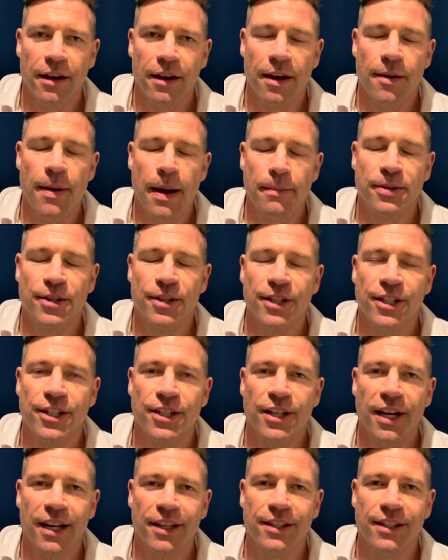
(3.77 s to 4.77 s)
I'm absolutely
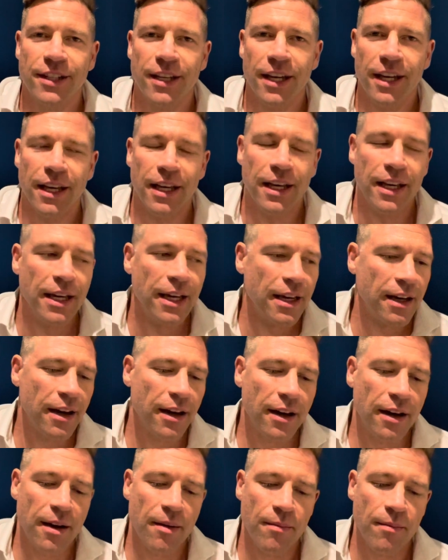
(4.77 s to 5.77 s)
shattered.
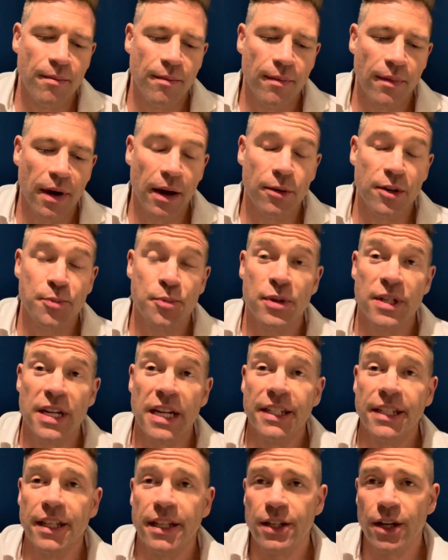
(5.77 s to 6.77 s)
Um, I was
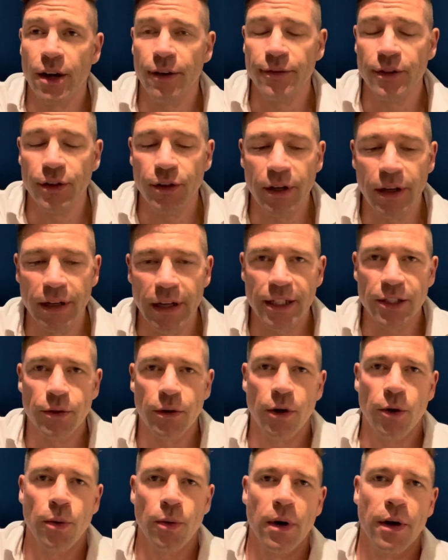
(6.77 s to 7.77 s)
presenting this afternoon. It actually
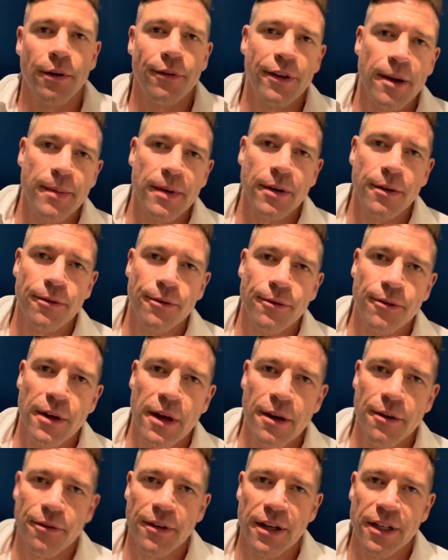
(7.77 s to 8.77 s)
required a fair bit of
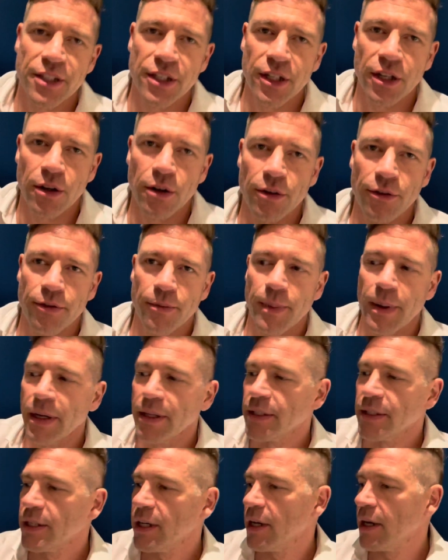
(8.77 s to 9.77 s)
uh, finishing off,
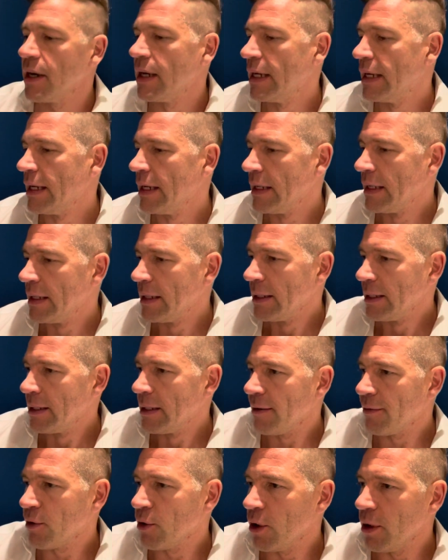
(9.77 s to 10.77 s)
but uh,
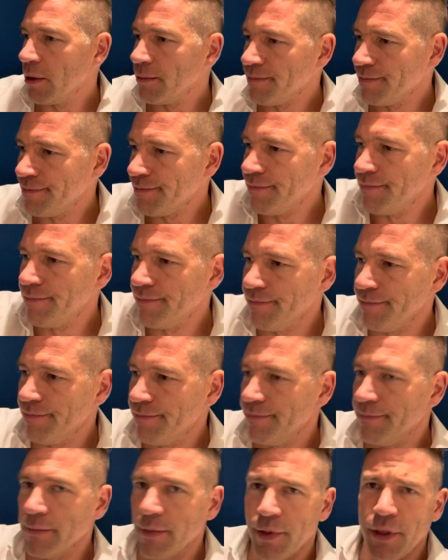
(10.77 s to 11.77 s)
I've got
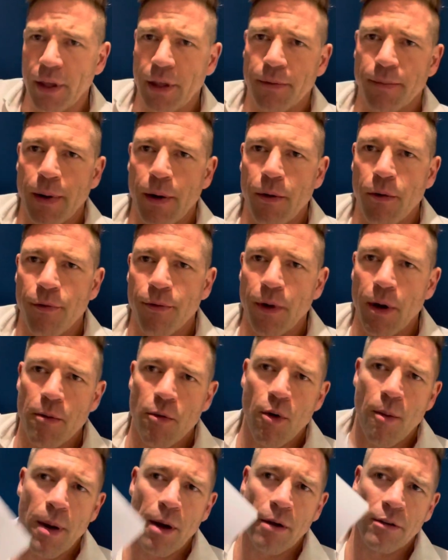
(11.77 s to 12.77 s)
the thing about
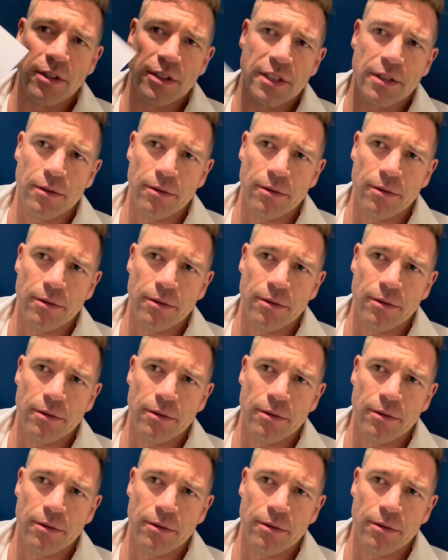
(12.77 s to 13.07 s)
remote